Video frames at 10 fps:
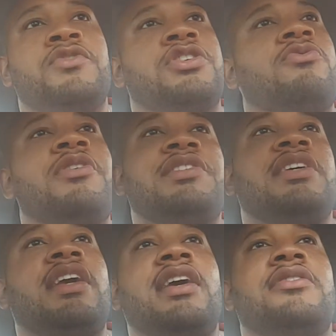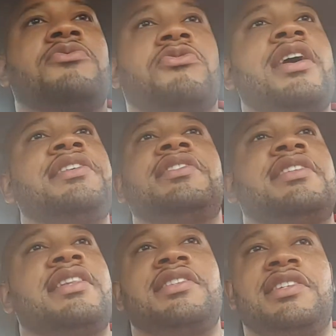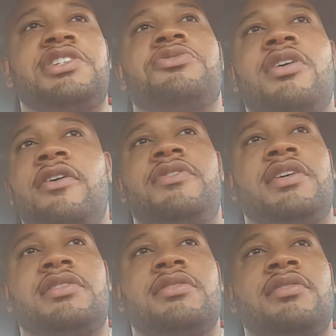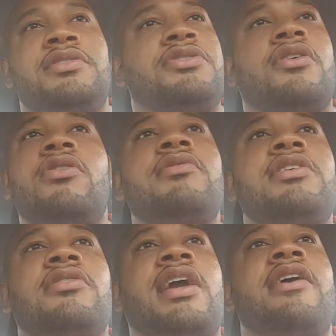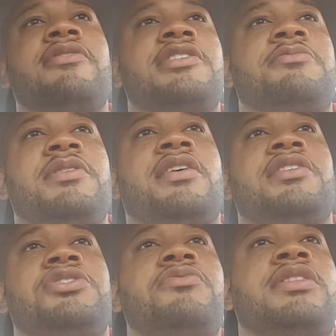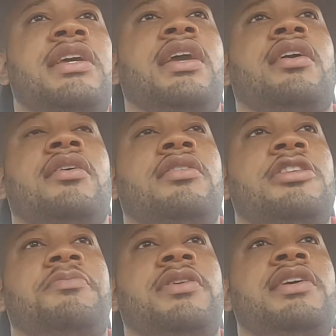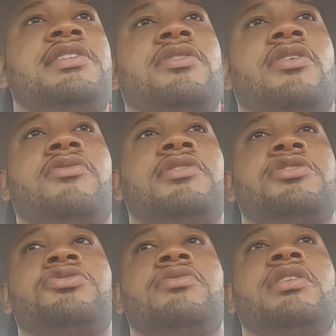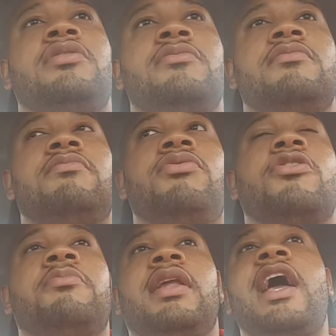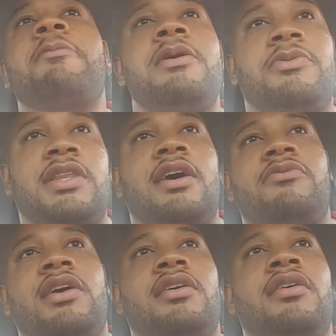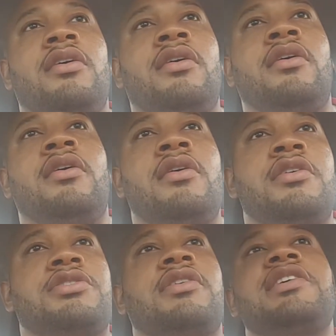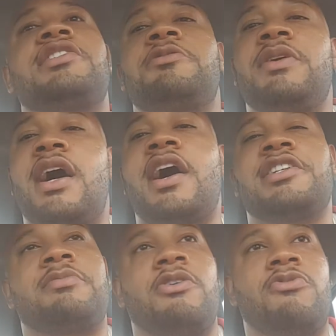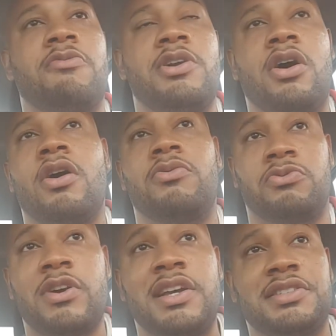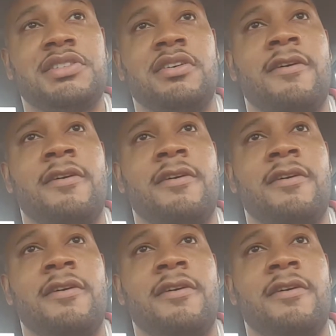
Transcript: So once again, race is at the center of this. You're only okay with this because you think the police are going to treat poor black people that way. So let's just be honest about where we are on race.